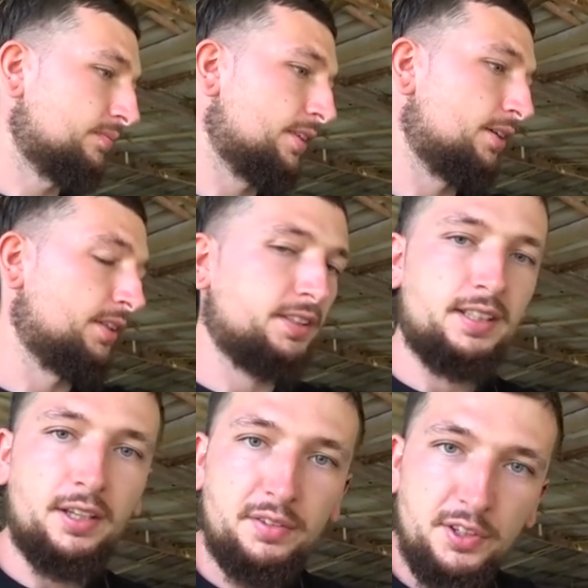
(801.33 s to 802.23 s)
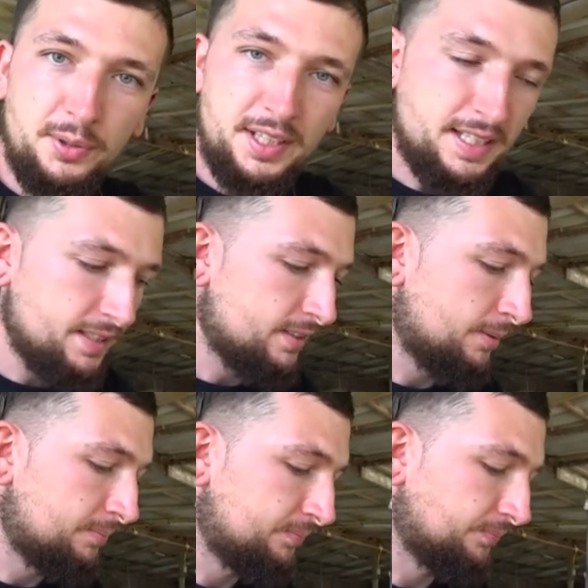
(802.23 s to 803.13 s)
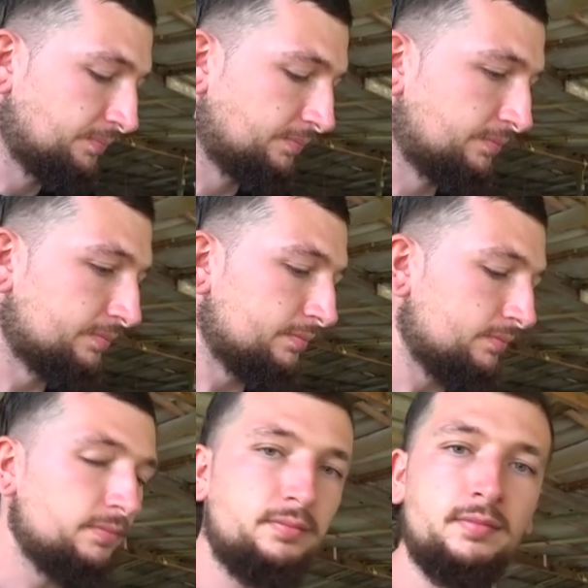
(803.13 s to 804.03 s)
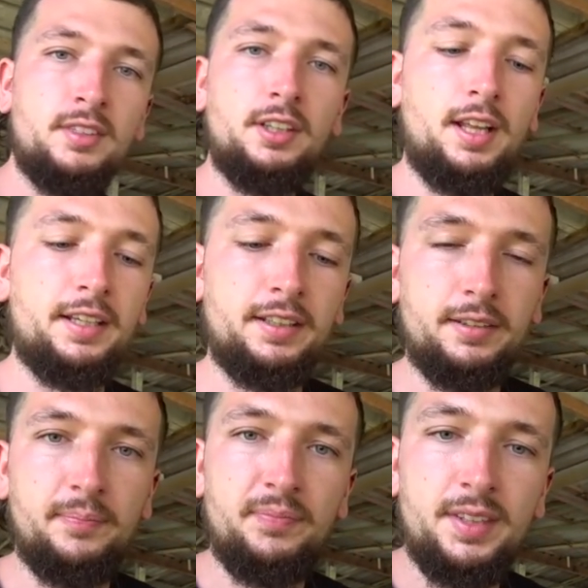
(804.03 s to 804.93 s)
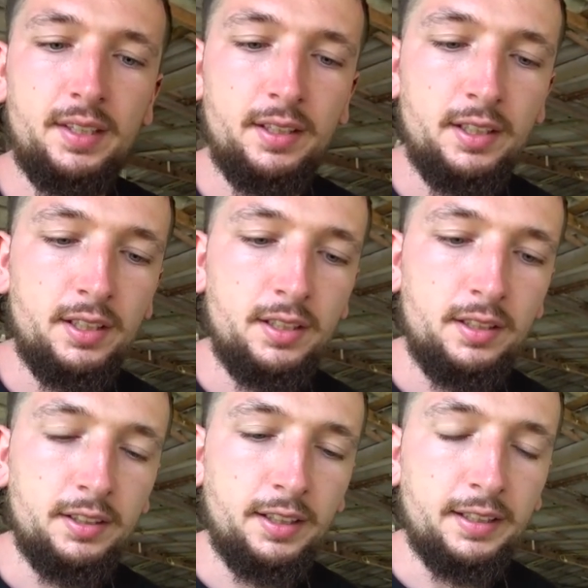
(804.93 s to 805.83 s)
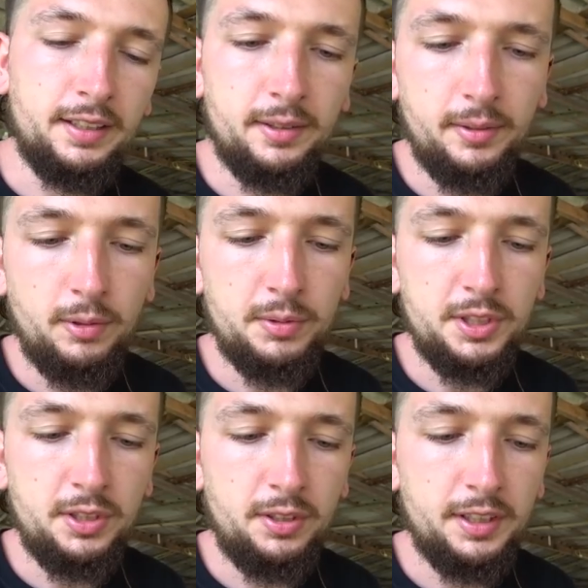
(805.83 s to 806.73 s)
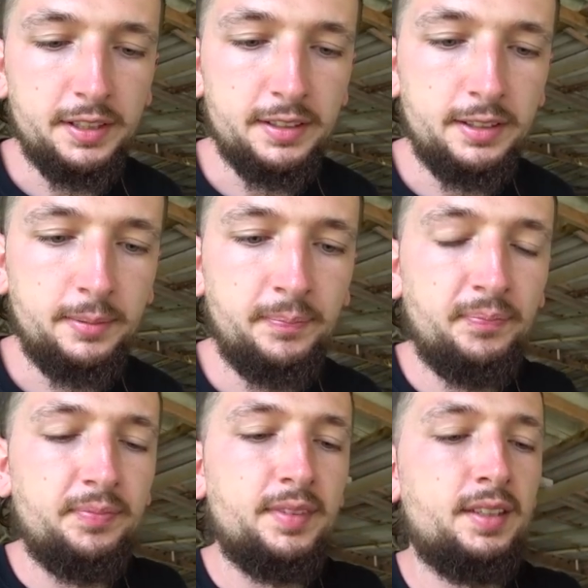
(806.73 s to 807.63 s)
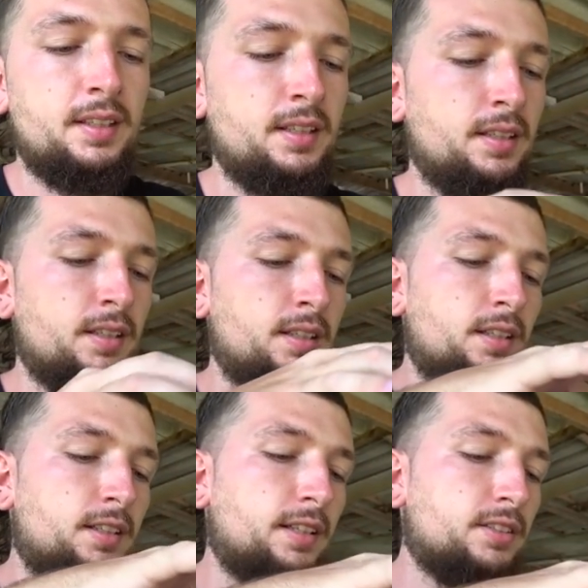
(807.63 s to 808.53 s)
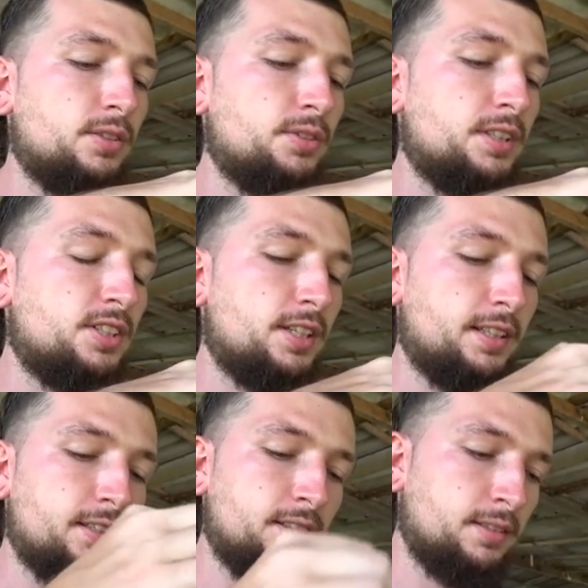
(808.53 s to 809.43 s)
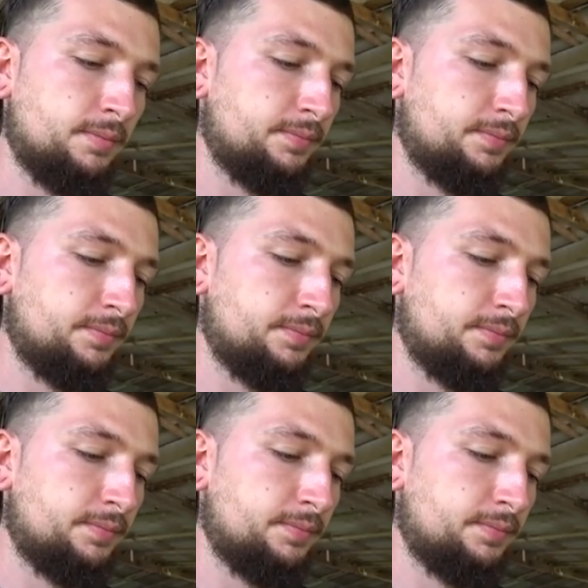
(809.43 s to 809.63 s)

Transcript: Now let's get a few of these. They're like, what do you call these? Like toasted chilies?